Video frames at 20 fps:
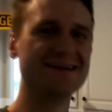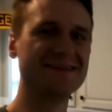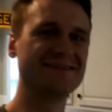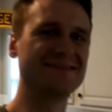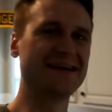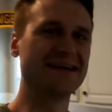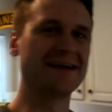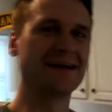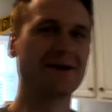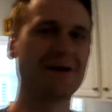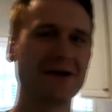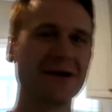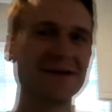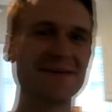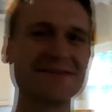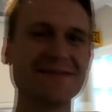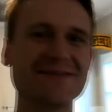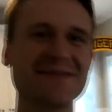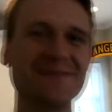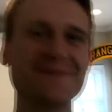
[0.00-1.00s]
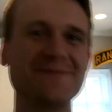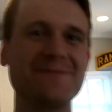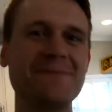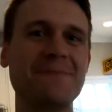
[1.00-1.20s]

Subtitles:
Take care, guys.